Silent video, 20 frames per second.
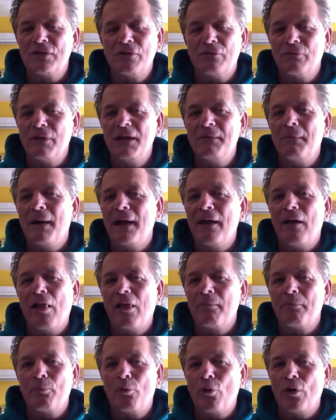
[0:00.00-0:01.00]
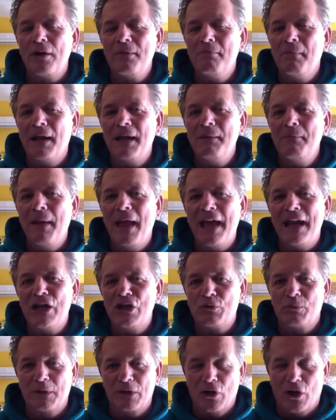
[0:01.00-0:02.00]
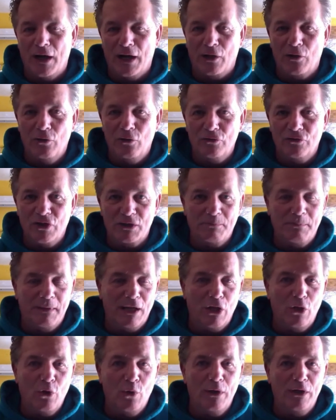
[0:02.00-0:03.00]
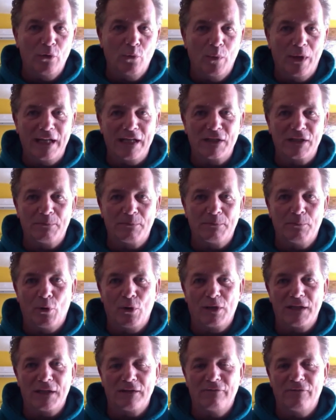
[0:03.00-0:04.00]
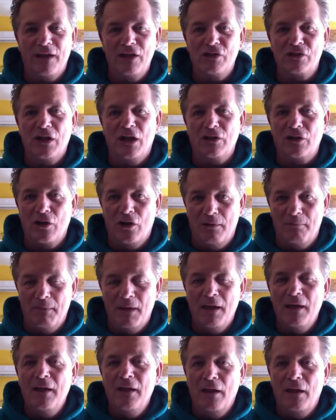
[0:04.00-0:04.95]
and read my all-important money management article just by going to winningsportsadvice.com.